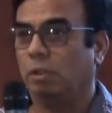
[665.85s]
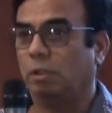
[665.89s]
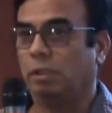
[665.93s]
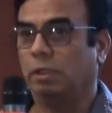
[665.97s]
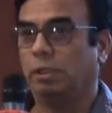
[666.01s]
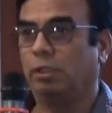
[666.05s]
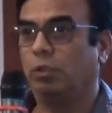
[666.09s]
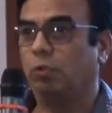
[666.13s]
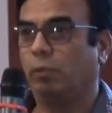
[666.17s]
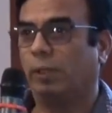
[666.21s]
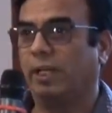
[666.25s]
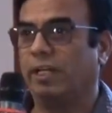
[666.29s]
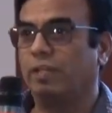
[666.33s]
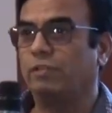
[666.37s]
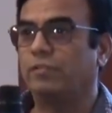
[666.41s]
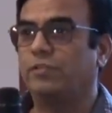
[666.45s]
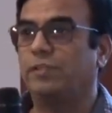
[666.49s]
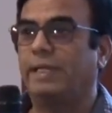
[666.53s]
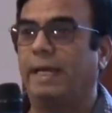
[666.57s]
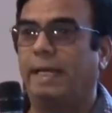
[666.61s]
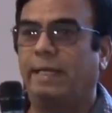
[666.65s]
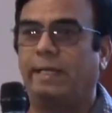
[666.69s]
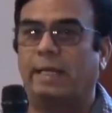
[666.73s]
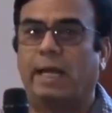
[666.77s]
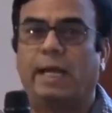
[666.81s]
In today's
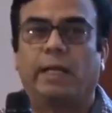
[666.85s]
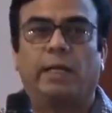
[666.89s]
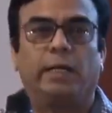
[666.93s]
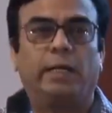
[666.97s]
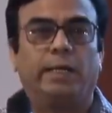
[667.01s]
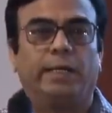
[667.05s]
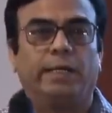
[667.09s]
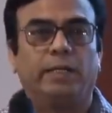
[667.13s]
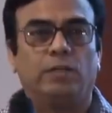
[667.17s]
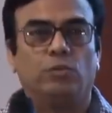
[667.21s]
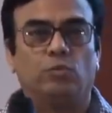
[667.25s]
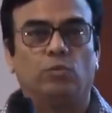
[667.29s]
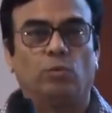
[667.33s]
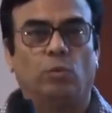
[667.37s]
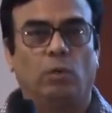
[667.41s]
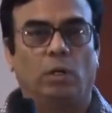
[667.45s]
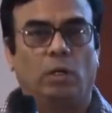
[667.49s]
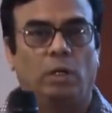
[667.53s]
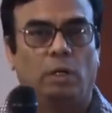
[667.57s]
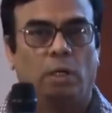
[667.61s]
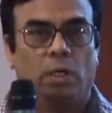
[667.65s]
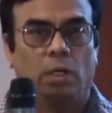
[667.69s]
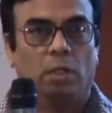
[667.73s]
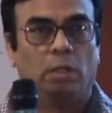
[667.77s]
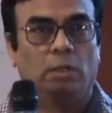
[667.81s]
data analytics
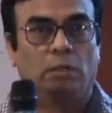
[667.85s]
world,